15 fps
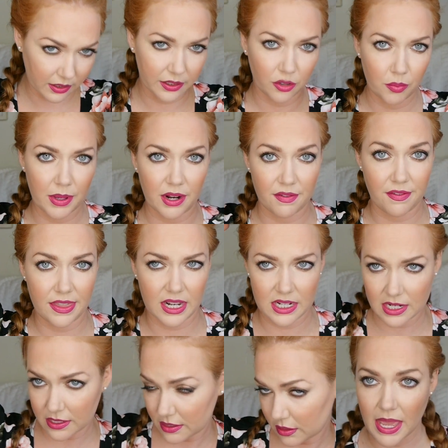little bit of
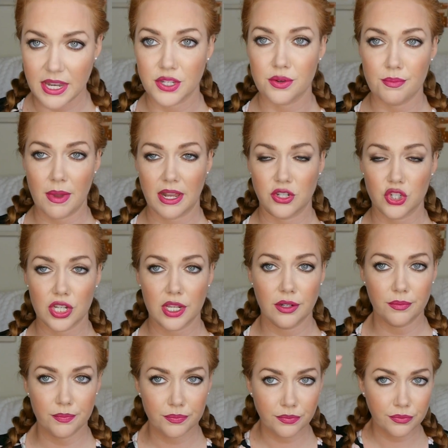thickness and
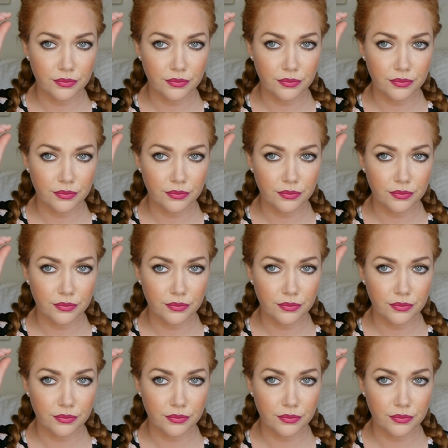dimension.